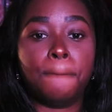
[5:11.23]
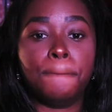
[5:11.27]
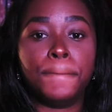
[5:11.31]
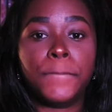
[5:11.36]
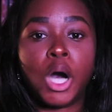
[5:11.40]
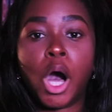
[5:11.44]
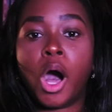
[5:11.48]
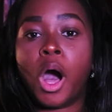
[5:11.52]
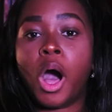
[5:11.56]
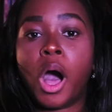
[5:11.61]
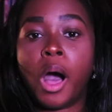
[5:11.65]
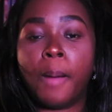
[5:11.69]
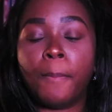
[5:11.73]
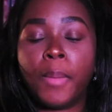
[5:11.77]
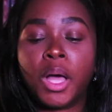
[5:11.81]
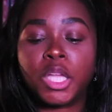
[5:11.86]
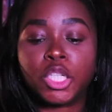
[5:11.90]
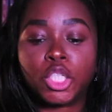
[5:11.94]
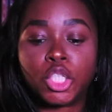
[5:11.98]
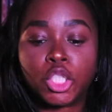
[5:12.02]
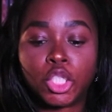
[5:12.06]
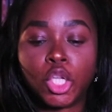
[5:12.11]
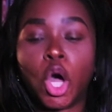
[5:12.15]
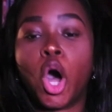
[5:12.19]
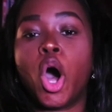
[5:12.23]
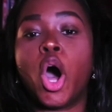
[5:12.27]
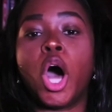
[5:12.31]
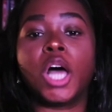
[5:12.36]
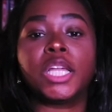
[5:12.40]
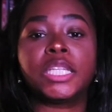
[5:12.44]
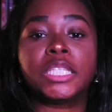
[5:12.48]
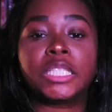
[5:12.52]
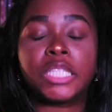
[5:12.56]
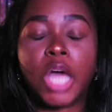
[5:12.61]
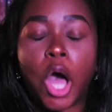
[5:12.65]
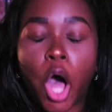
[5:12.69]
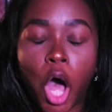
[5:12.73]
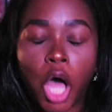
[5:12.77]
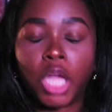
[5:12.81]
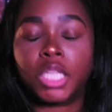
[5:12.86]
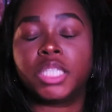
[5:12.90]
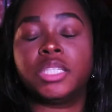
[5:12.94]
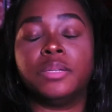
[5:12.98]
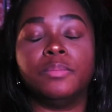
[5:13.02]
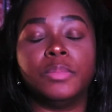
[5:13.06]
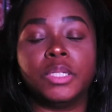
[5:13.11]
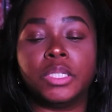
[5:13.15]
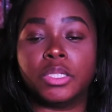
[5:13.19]
bomb sauce,
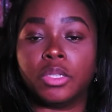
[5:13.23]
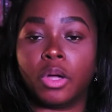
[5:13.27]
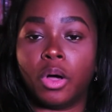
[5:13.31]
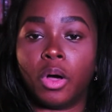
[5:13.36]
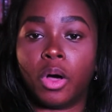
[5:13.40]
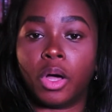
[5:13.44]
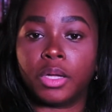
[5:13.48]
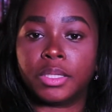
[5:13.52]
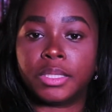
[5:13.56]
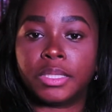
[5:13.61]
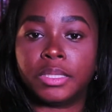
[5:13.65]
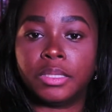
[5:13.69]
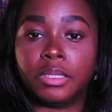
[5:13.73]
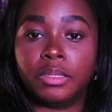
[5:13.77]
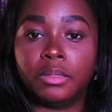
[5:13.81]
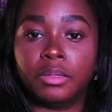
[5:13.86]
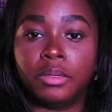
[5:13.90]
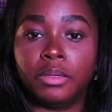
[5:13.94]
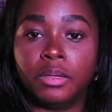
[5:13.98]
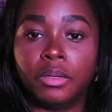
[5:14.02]
awesome sauce.